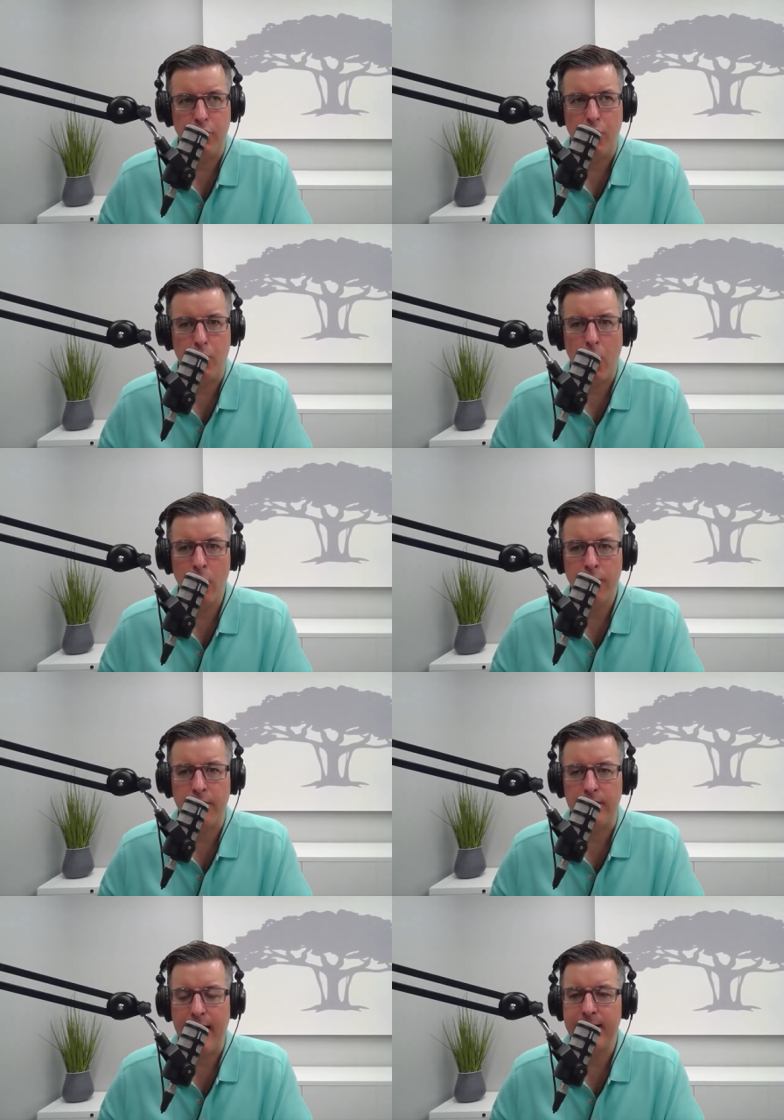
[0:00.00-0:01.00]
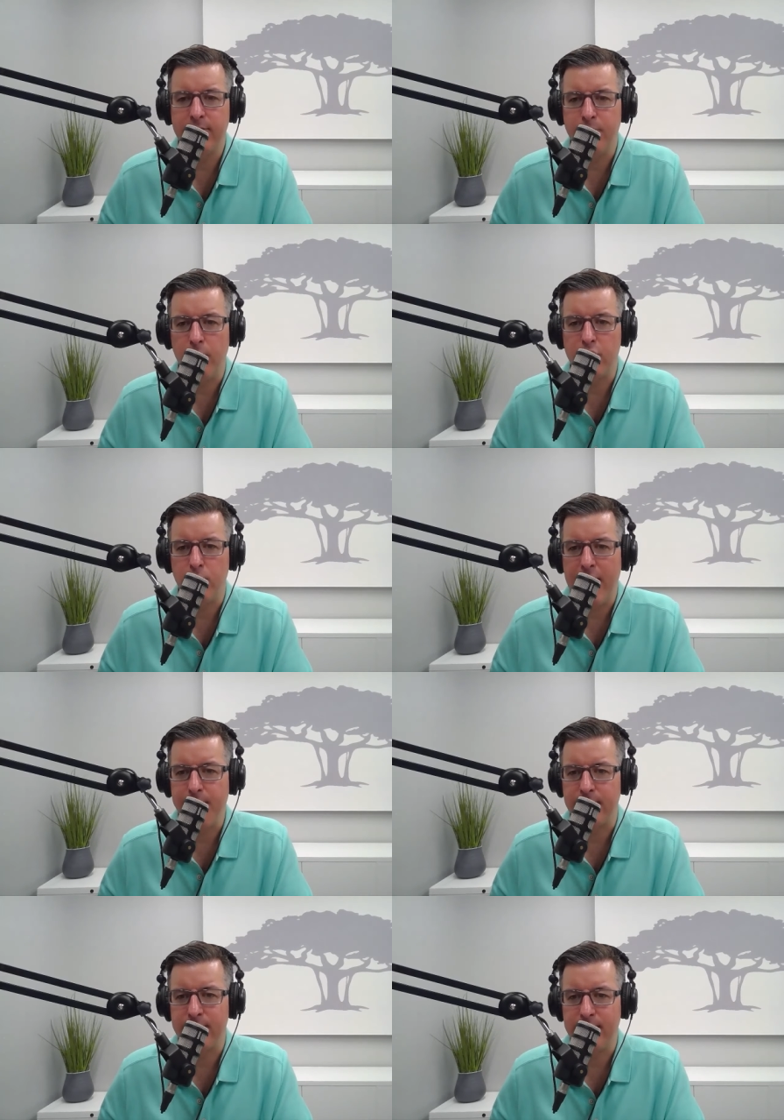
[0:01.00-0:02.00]
growth the likes of which we
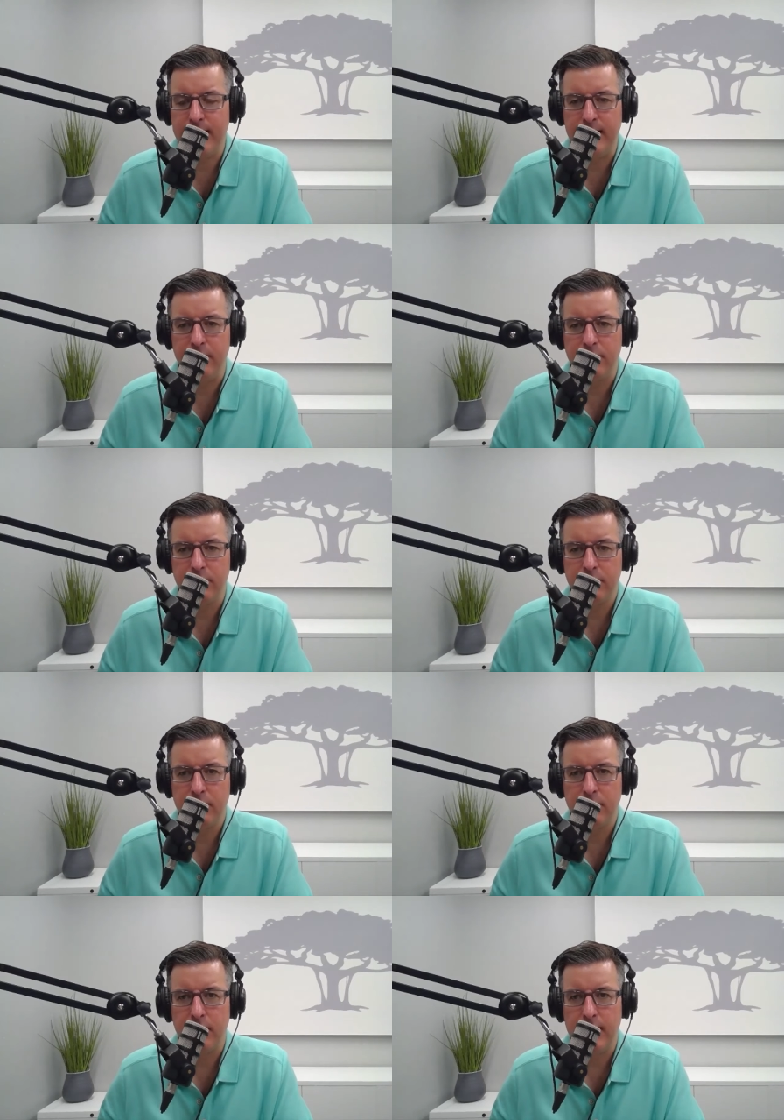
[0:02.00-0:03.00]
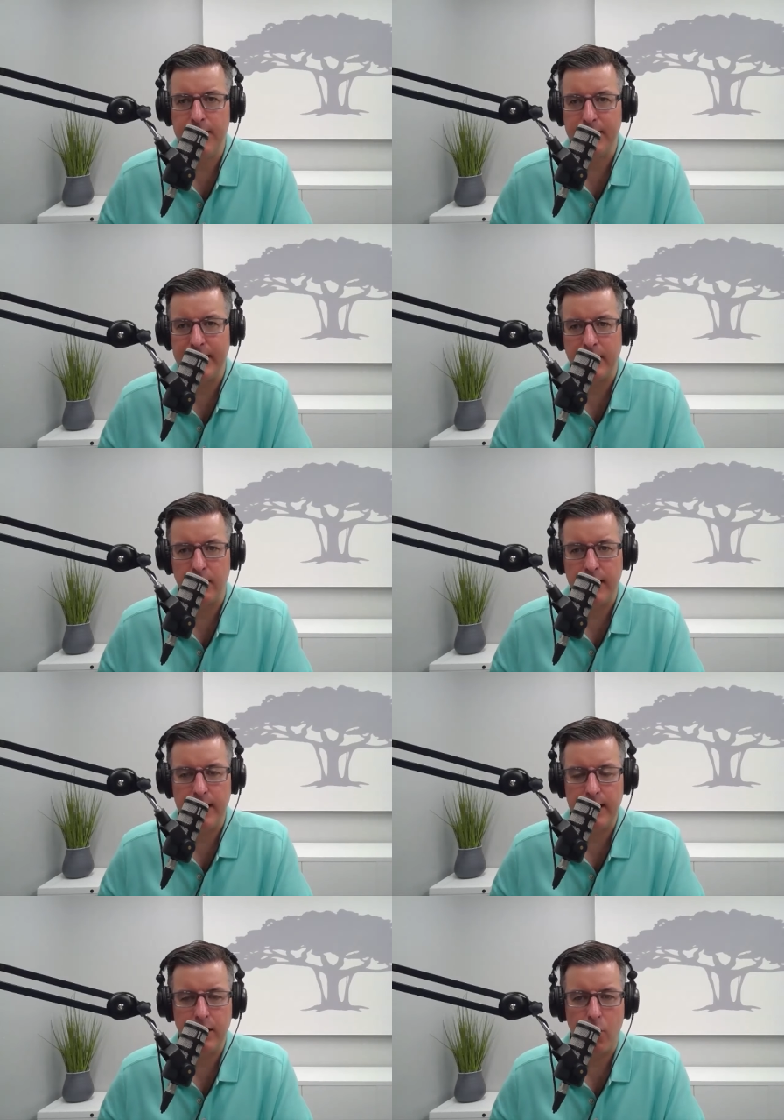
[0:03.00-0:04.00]
haven't seen, even in a,
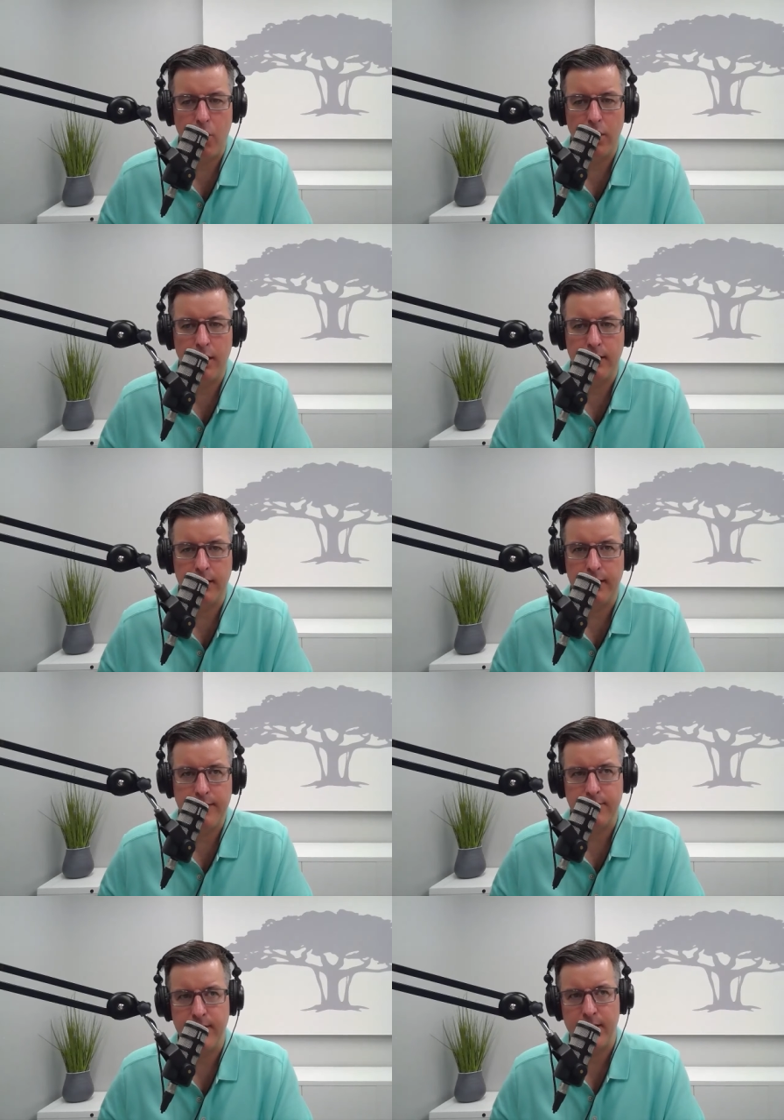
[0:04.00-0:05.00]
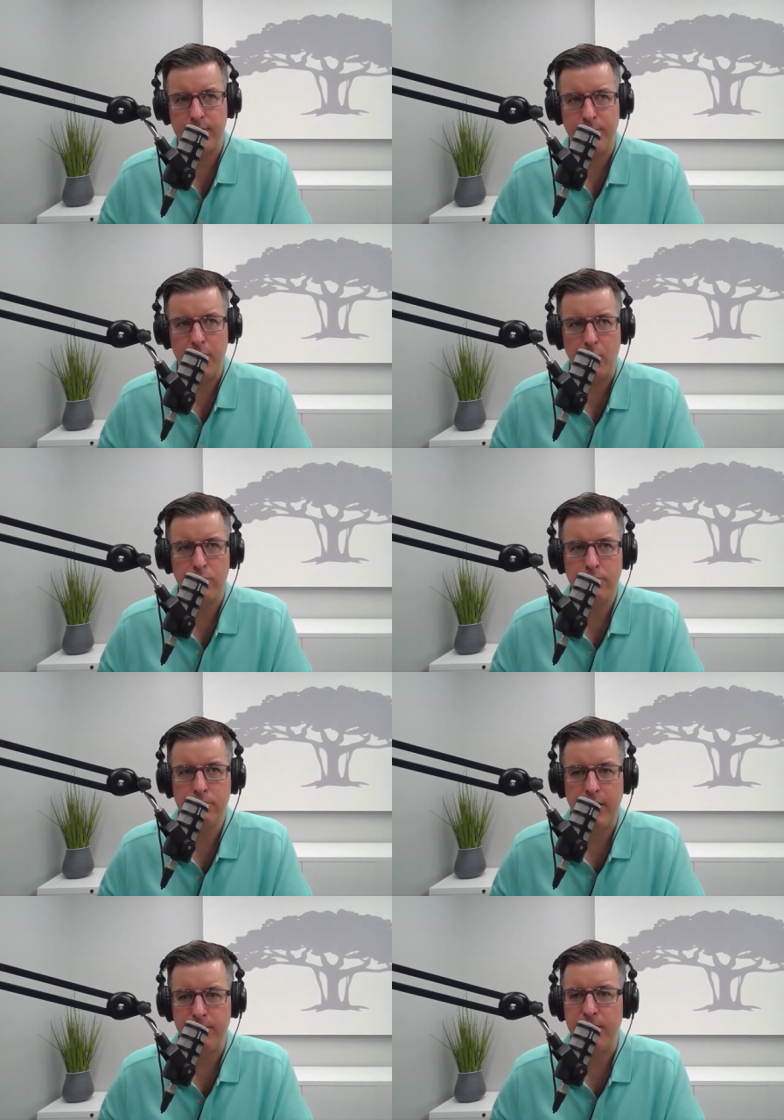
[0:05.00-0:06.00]
you know, unless it takes, you know,
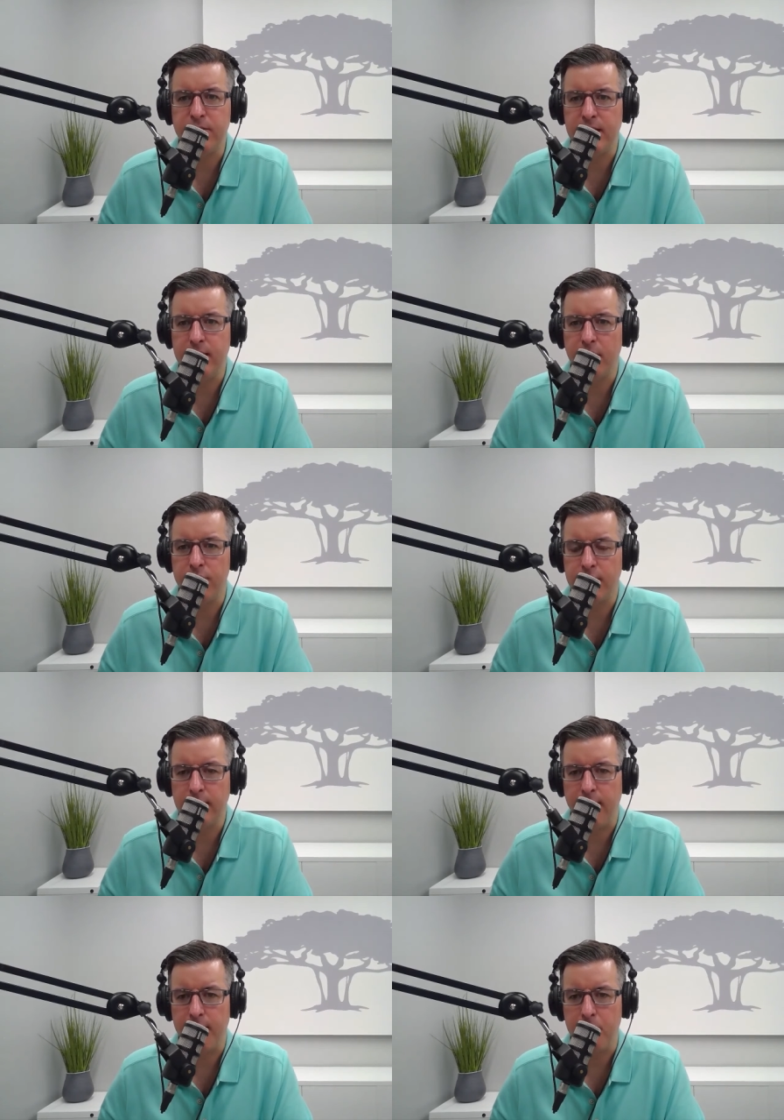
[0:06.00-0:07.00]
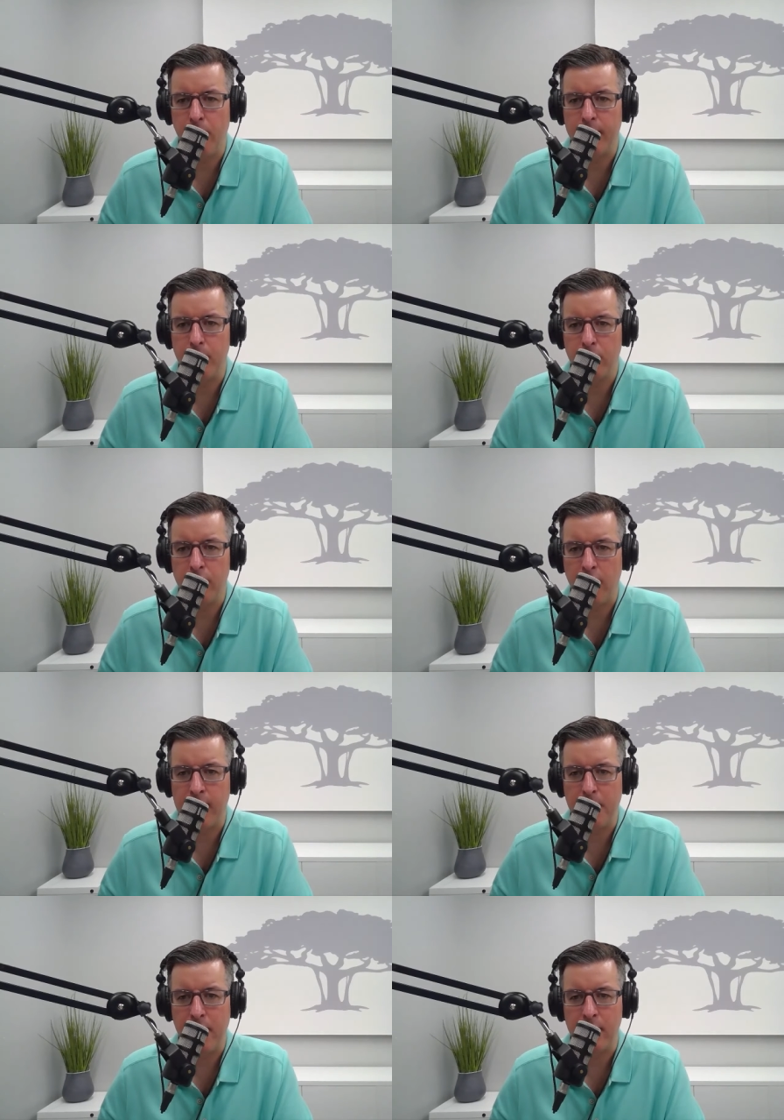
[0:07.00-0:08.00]
ten, fifteen years to get to that point. And we're
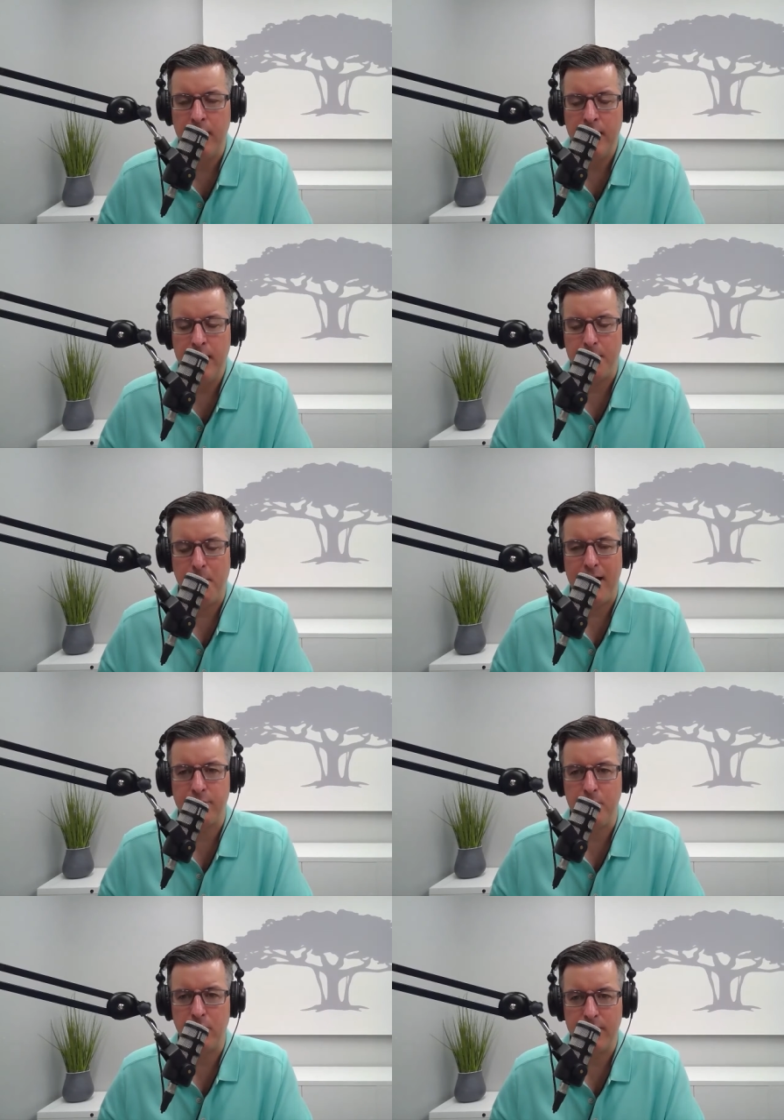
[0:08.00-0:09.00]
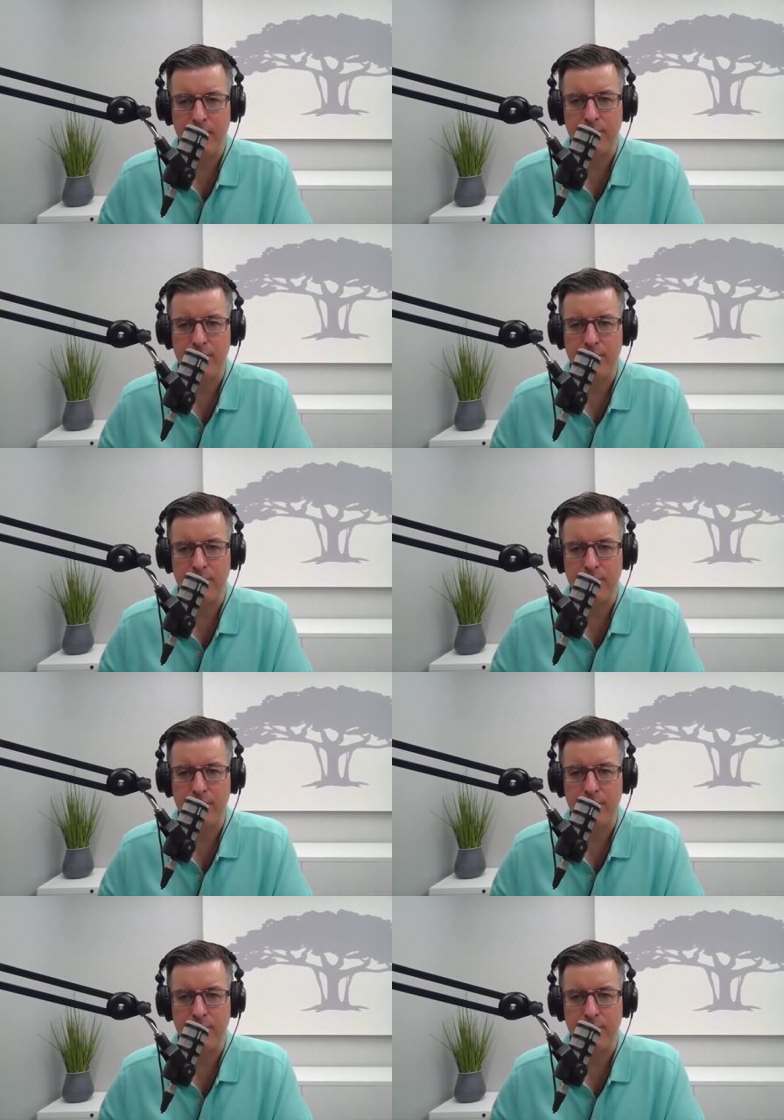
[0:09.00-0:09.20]
talking about the possibility of